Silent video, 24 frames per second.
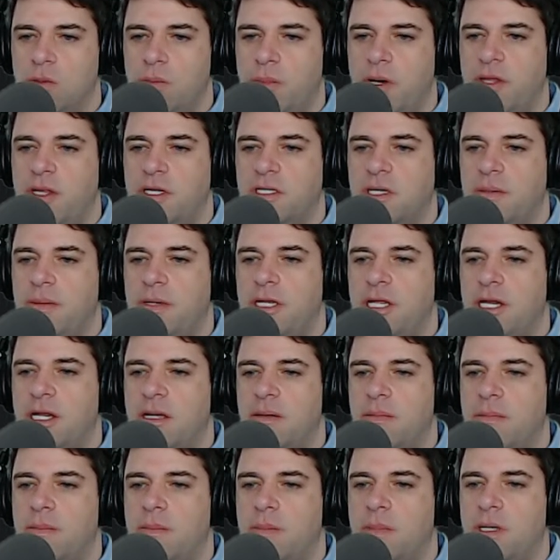By this, I mean that
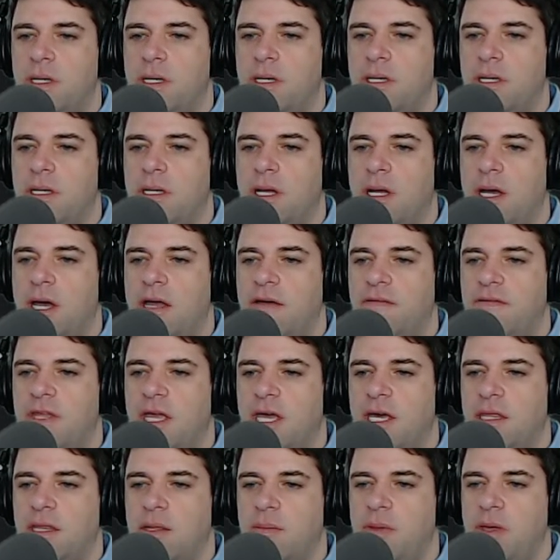I have
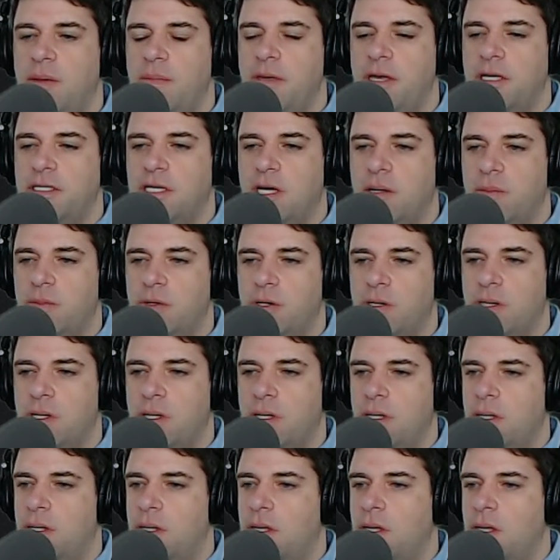taken the PPS output
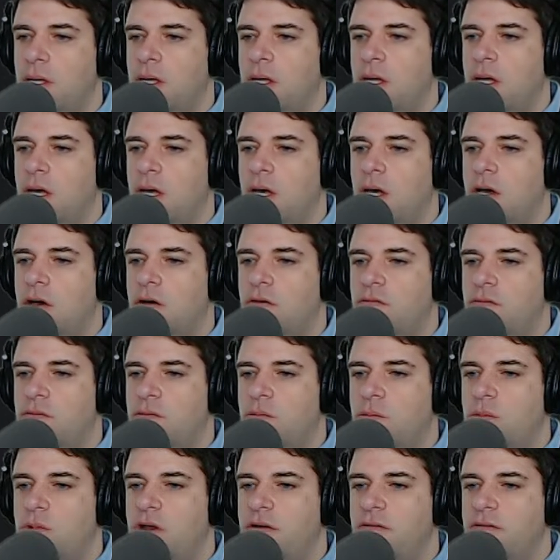of
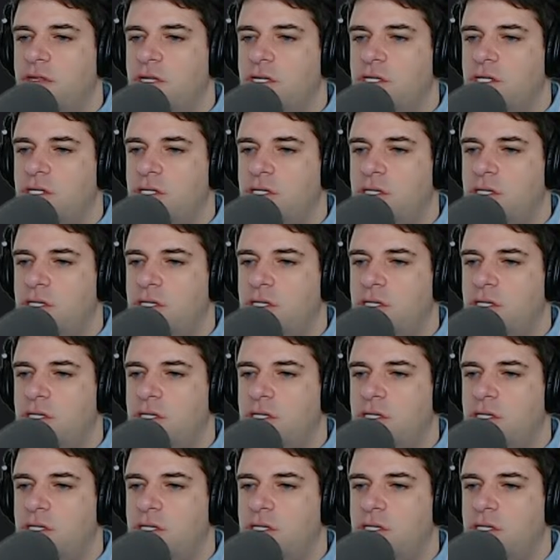whatever the